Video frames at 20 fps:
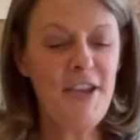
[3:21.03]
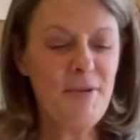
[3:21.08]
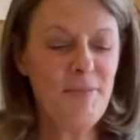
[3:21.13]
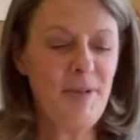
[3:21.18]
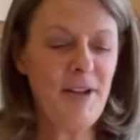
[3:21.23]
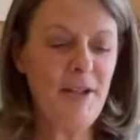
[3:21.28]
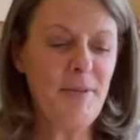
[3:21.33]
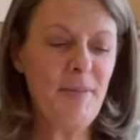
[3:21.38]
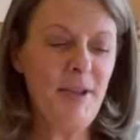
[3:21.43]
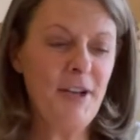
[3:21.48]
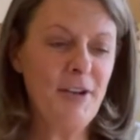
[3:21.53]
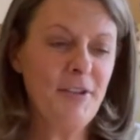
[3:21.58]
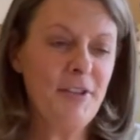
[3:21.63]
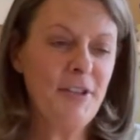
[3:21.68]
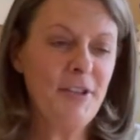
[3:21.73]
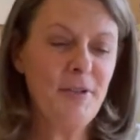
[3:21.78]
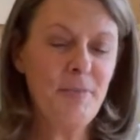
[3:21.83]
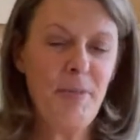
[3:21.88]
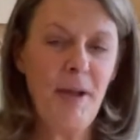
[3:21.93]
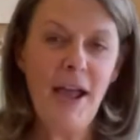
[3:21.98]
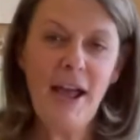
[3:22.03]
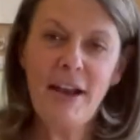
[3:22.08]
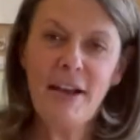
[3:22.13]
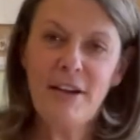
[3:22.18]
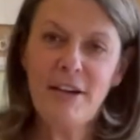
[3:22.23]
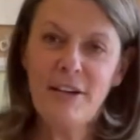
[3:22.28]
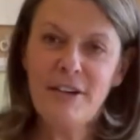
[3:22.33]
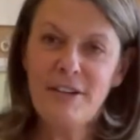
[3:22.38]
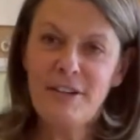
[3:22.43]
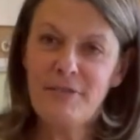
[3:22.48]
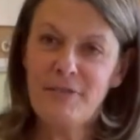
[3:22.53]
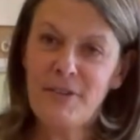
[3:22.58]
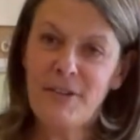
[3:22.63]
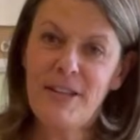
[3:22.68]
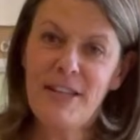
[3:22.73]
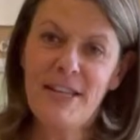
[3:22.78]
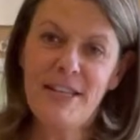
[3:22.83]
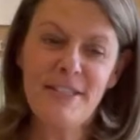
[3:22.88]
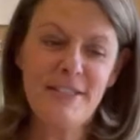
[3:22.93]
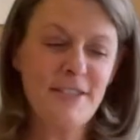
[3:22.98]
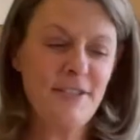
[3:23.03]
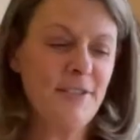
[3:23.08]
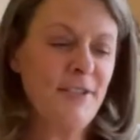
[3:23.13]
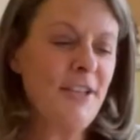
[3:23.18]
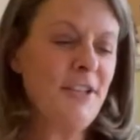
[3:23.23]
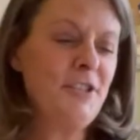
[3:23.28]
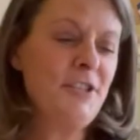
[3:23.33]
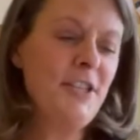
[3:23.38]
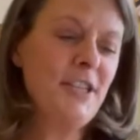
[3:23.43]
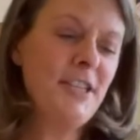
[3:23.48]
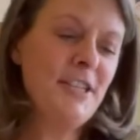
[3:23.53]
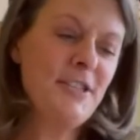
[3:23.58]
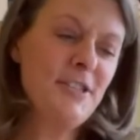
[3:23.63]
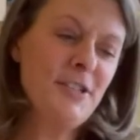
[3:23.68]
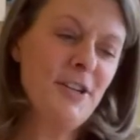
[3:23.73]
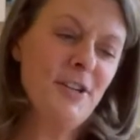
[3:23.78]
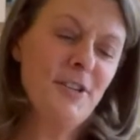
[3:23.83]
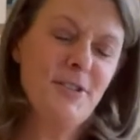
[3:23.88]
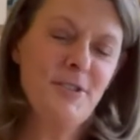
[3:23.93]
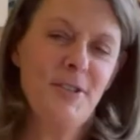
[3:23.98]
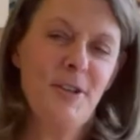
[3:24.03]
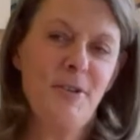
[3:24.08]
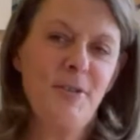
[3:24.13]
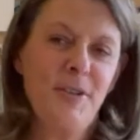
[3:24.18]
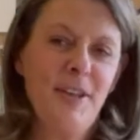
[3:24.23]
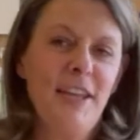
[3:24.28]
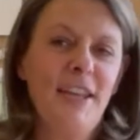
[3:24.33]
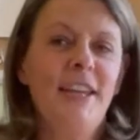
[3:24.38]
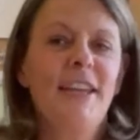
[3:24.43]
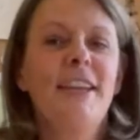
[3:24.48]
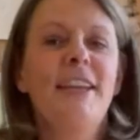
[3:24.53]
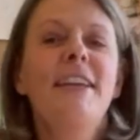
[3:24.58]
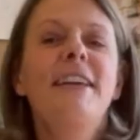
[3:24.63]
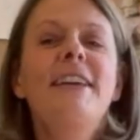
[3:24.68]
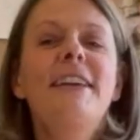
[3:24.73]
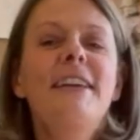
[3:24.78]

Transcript: But I made her a little pattern for this so that she can start sewing.